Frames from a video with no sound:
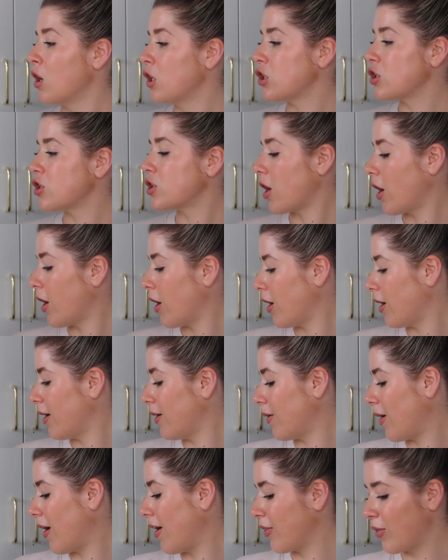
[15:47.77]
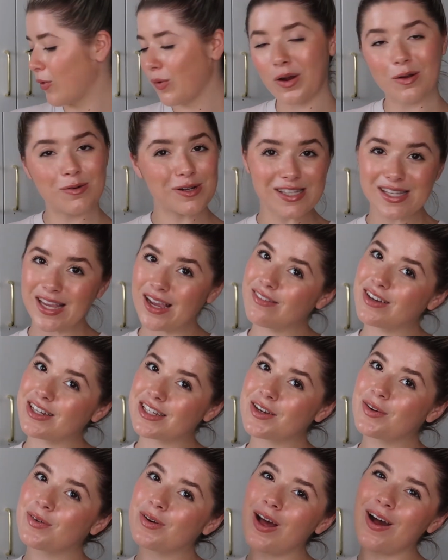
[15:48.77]
So I thought I would save it
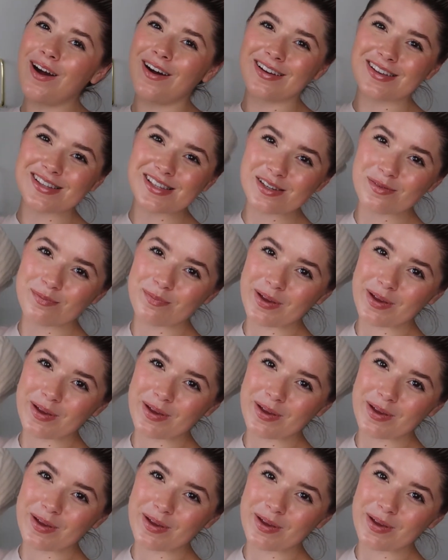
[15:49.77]
till last.